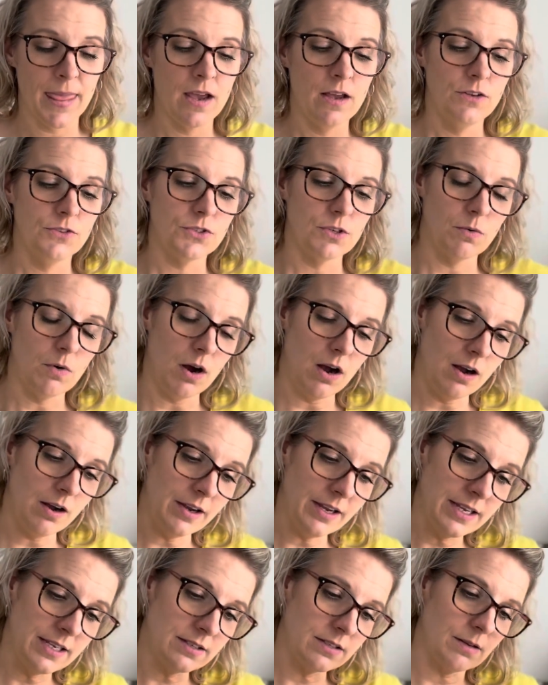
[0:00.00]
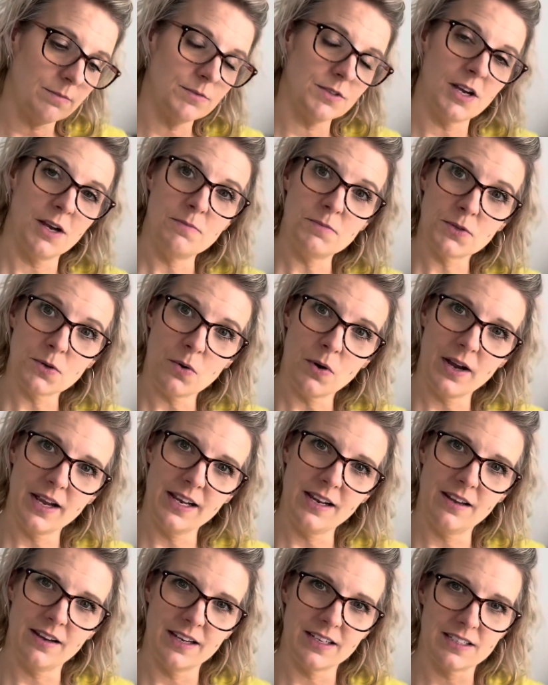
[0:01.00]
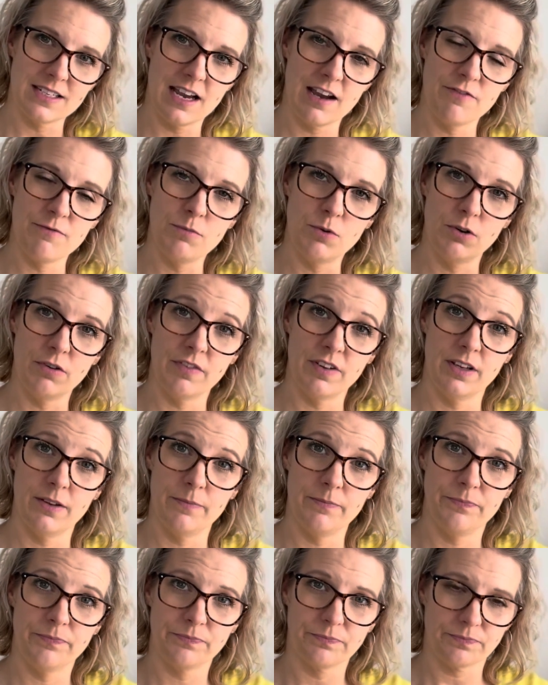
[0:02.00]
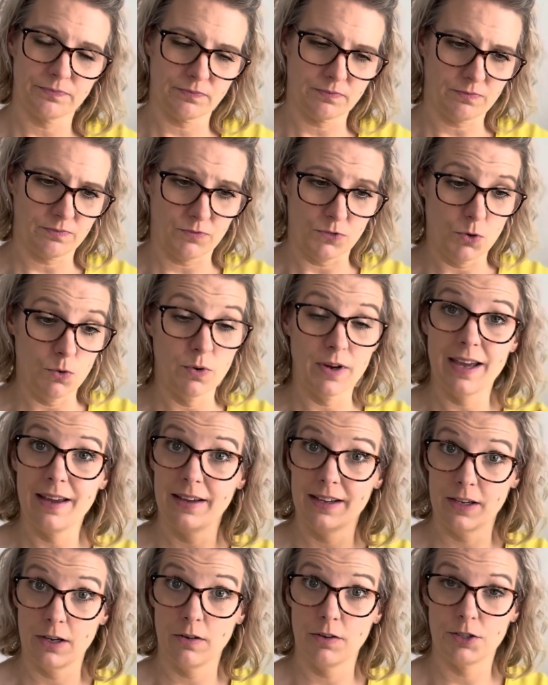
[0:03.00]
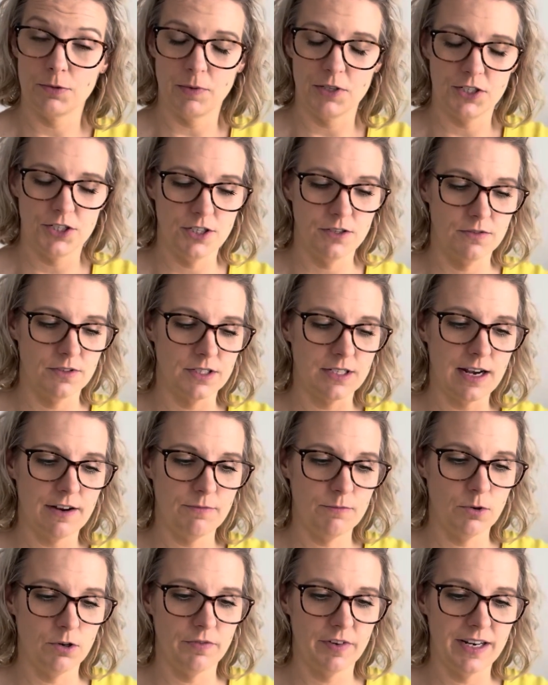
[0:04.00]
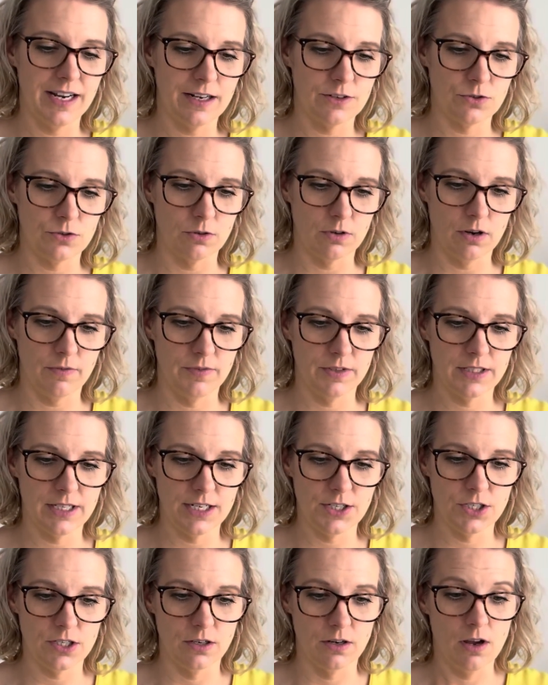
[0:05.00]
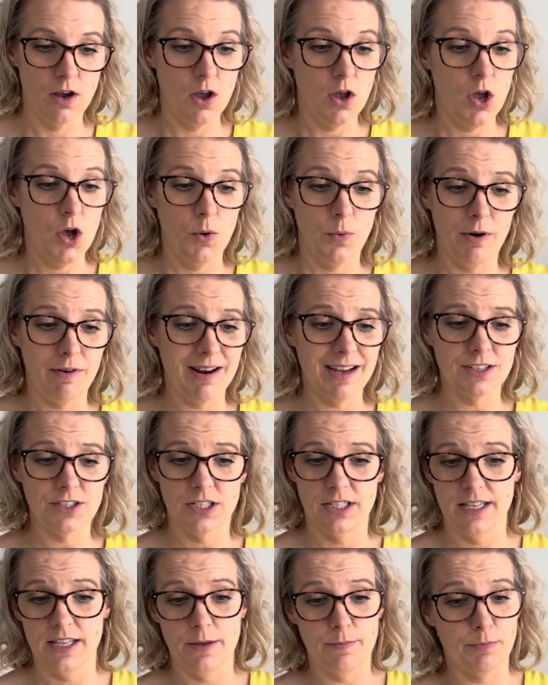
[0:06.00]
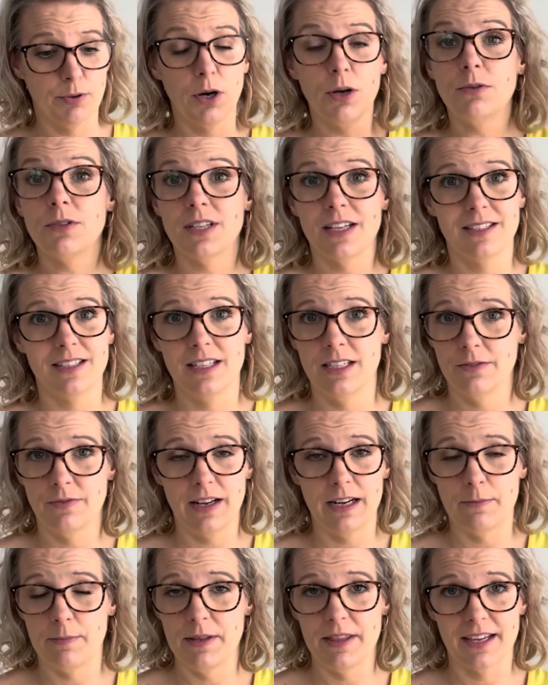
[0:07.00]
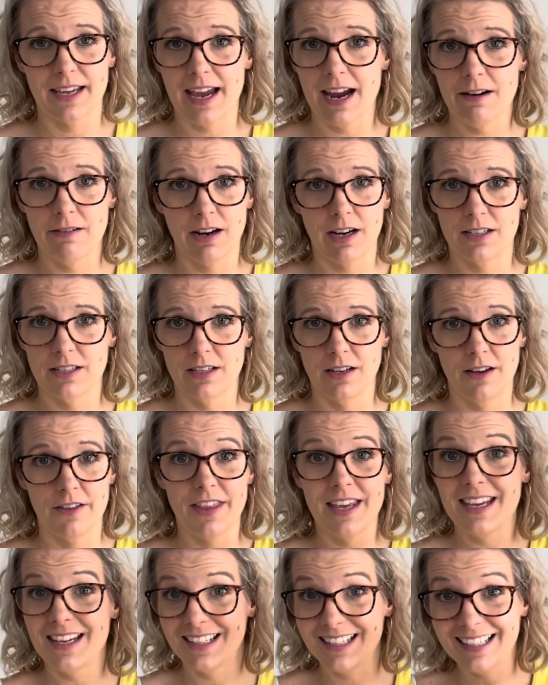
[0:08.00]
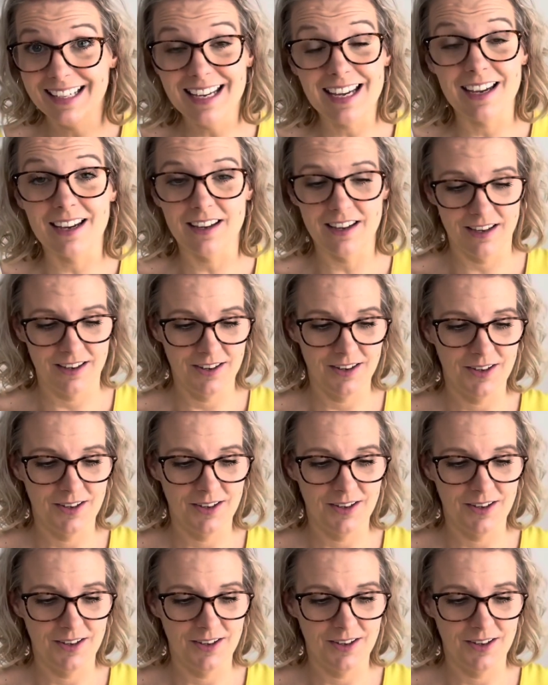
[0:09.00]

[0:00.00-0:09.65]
So I sometimes quite like to have more of a, or get encourage my students to have more of a natural conversation, where actually the process in developing the character, they can link